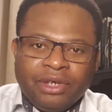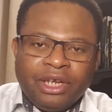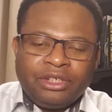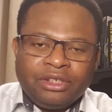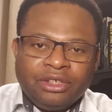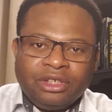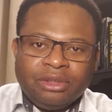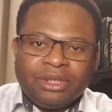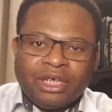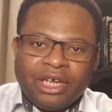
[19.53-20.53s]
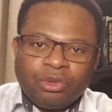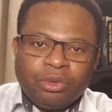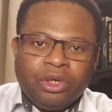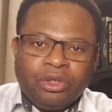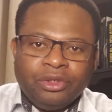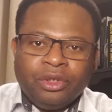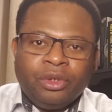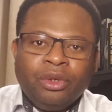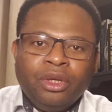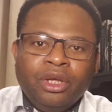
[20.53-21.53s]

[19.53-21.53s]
relationships, and as we all know,